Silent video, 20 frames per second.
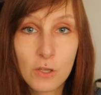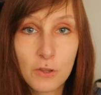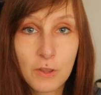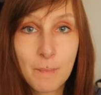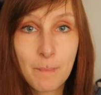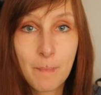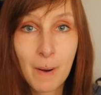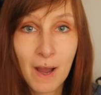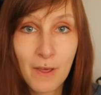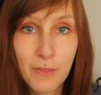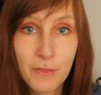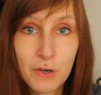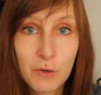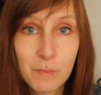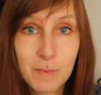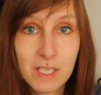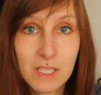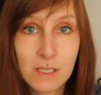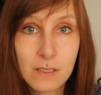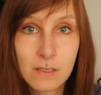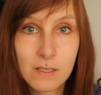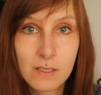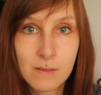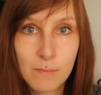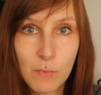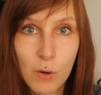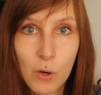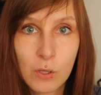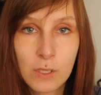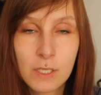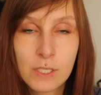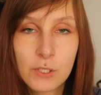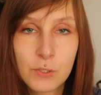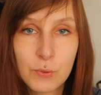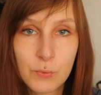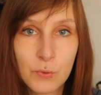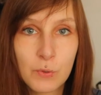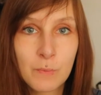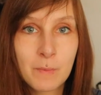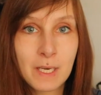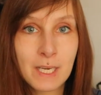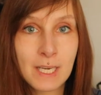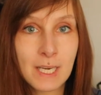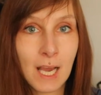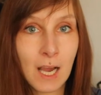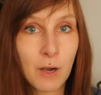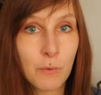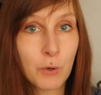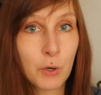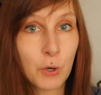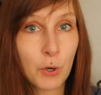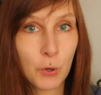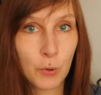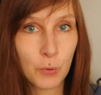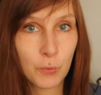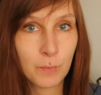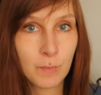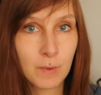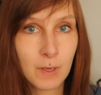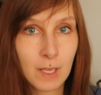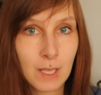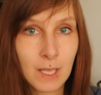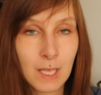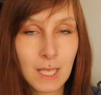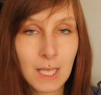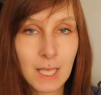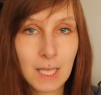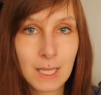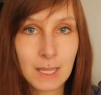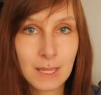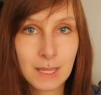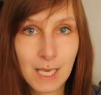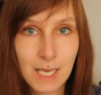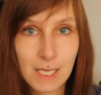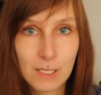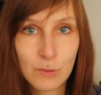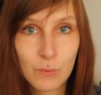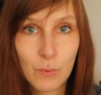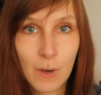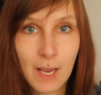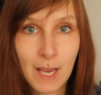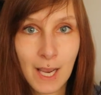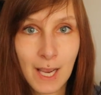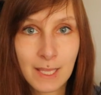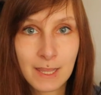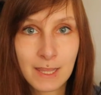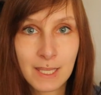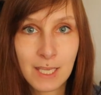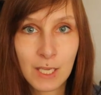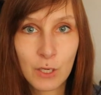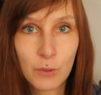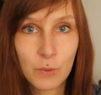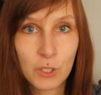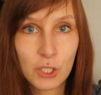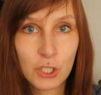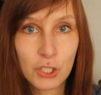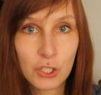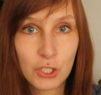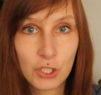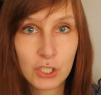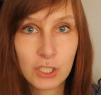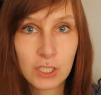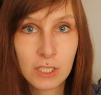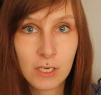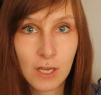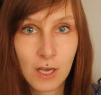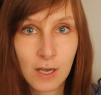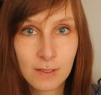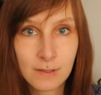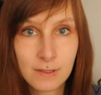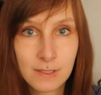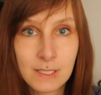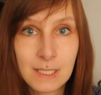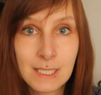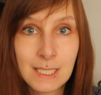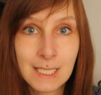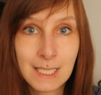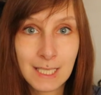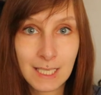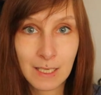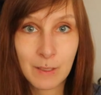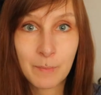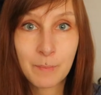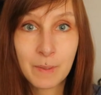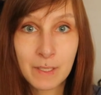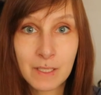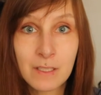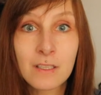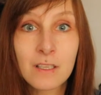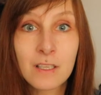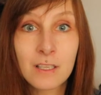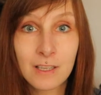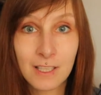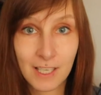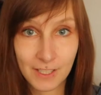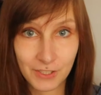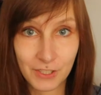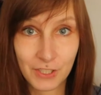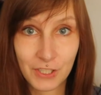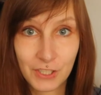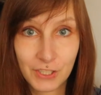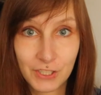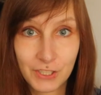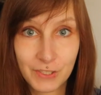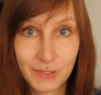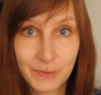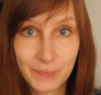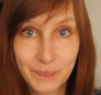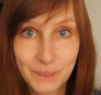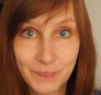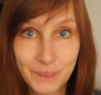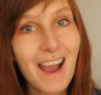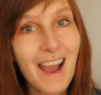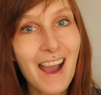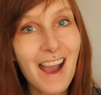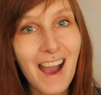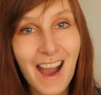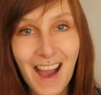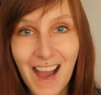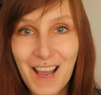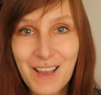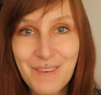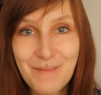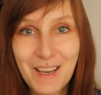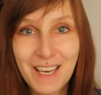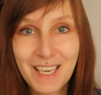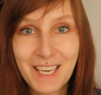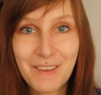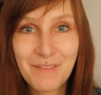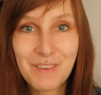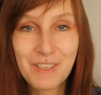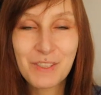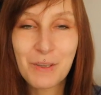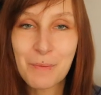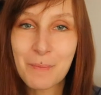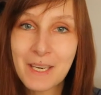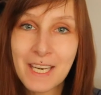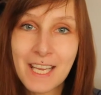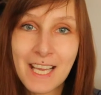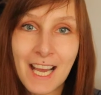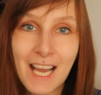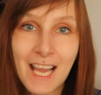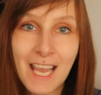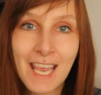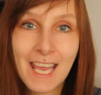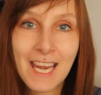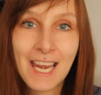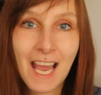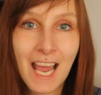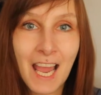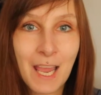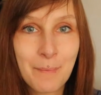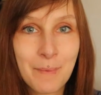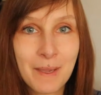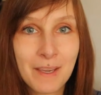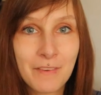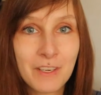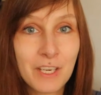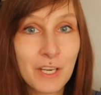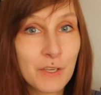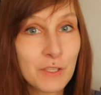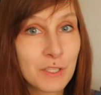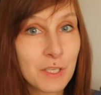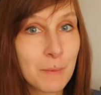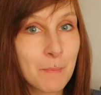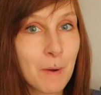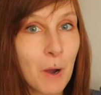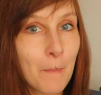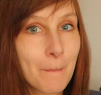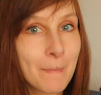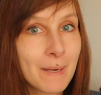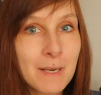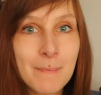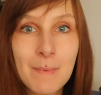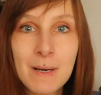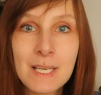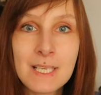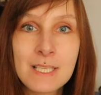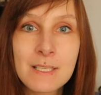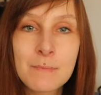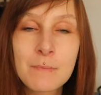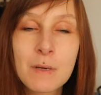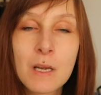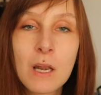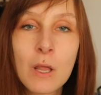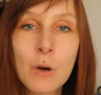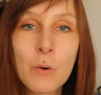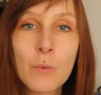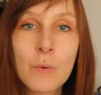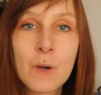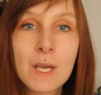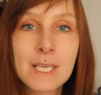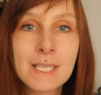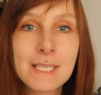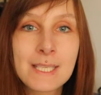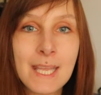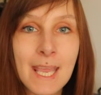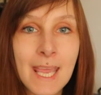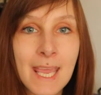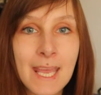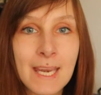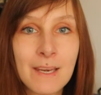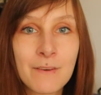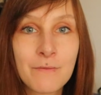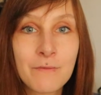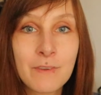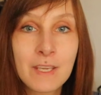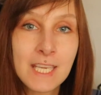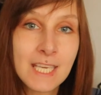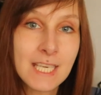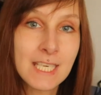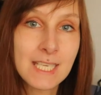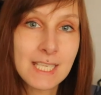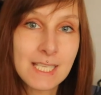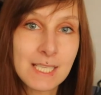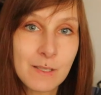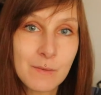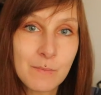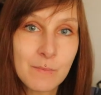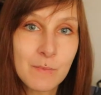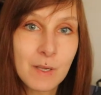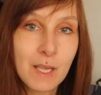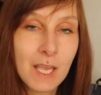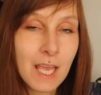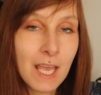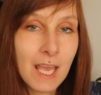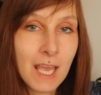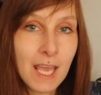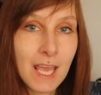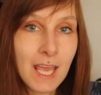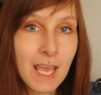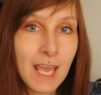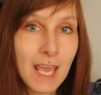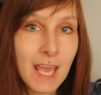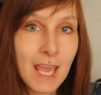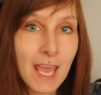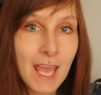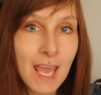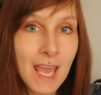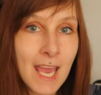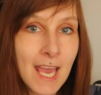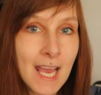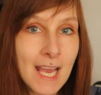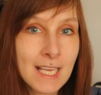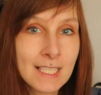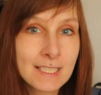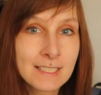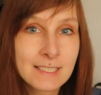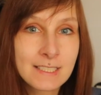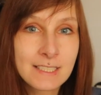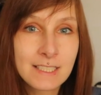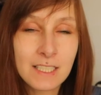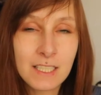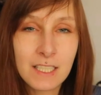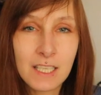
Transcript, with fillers: So the bathroom is the smallest room in our home. That's why I think we should not keep it cluttered. Hi, my name is Dominika and I make videos about minimalism, low waste and veganism. And